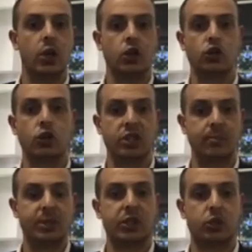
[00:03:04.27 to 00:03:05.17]
You tip
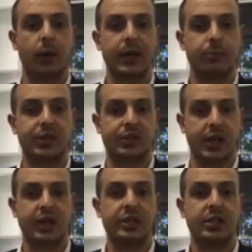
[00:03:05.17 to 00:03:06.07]
in the 20%
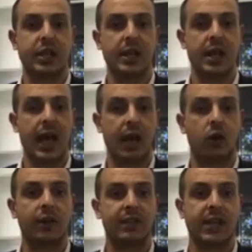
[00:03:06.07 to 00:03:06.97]
and I'll
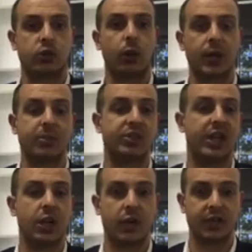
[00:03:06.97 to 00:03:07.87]
give you that
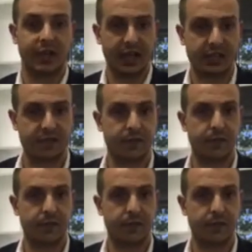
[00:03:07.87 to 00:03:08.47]
20% over the next